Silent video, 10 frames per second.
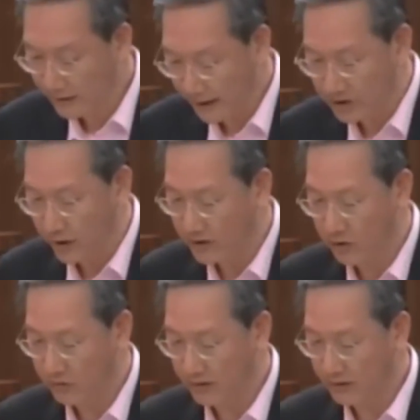and
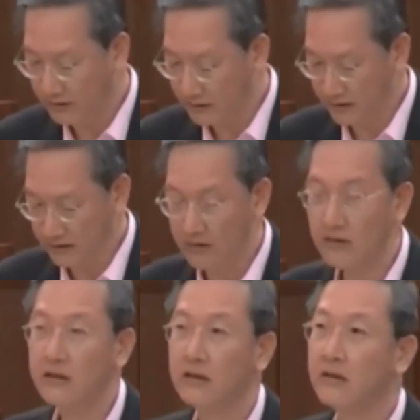January this year.
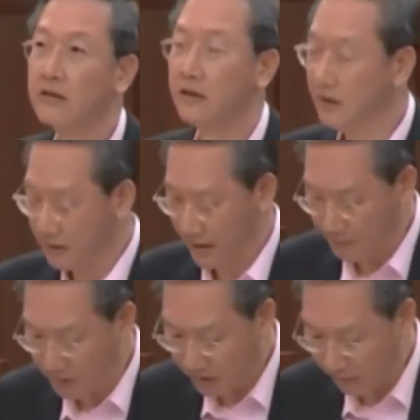A
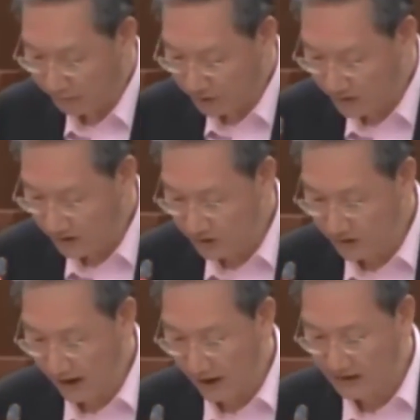number of
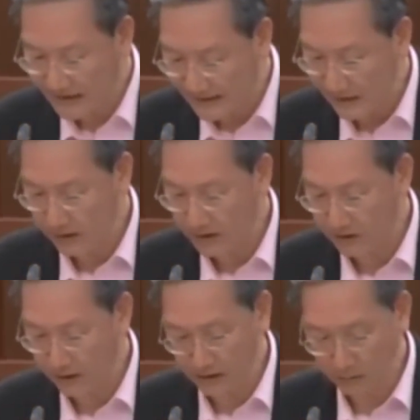traditional arts seed
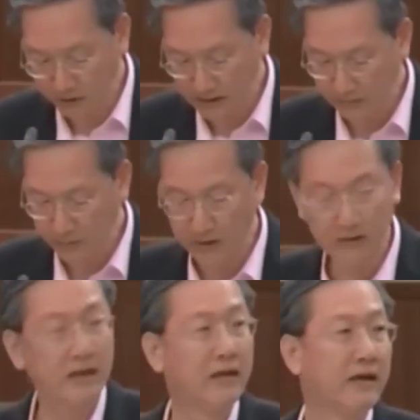grant
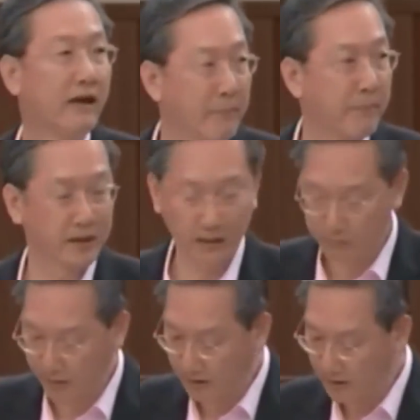recipients have
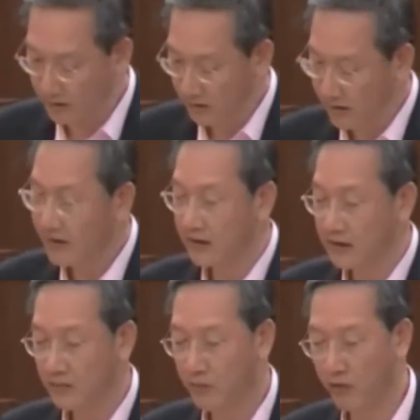participated in
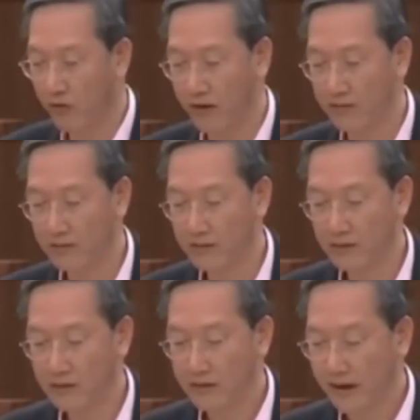this program.
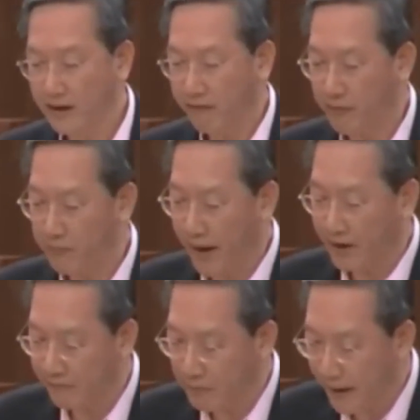And the feedback
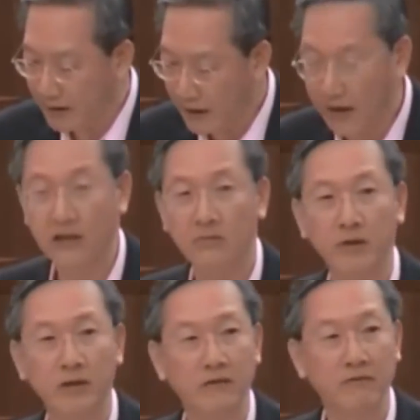given by them has
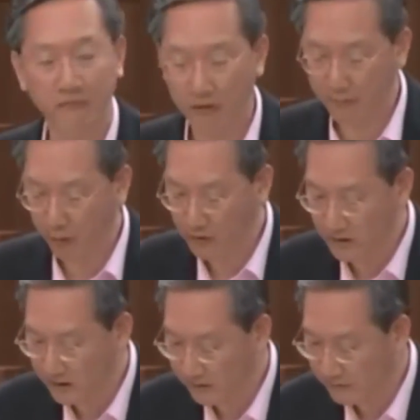been very
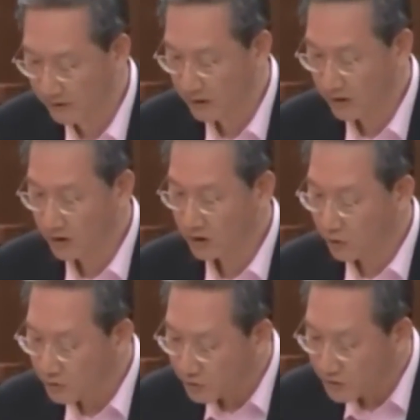positive.
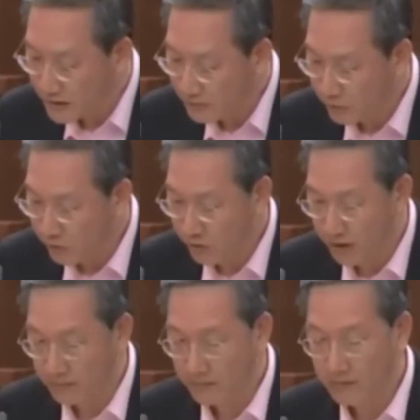So through this program,